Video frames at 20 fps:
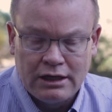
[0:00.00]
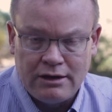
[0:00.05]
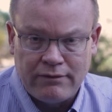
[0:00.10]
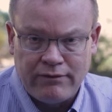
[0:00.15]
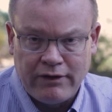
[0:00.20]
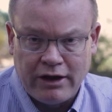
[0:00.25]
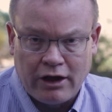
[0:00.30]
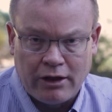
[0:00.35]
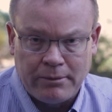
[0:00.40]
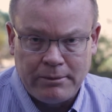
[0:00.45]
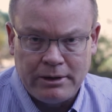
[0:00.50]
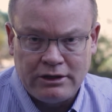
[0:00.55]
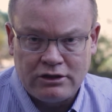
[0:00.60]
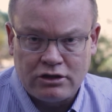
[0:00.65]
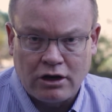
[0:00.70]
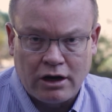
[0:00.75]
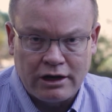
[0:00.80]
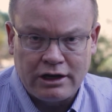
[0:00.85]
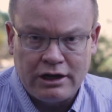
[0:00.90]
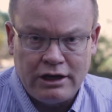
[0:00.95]

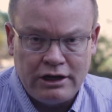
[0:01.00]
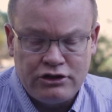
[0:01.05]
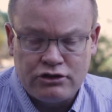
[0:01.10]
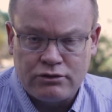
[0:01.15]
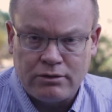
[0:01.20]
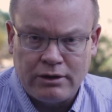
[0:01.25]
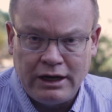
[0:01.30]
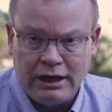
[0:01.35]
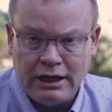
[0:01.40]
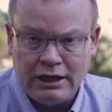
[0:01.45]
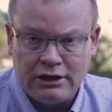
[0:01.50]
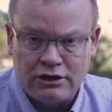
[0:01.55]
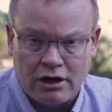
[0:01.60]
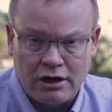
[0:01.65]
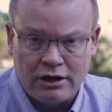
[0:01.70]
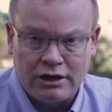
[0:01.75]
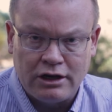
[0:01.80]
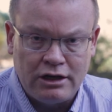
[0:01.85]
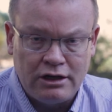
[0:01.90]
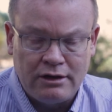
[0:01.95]
development, targeted training,
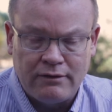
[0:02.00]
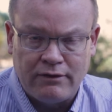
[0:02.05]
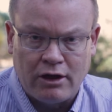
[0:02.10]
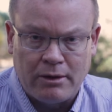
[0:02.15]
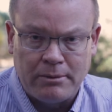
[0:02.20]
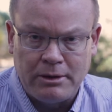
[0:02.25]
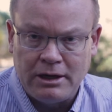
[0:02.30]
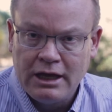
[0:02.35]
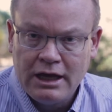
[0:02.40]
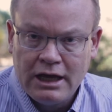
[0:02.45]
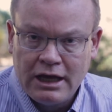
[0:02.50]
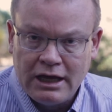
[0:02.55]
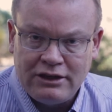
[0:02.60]
targeted development.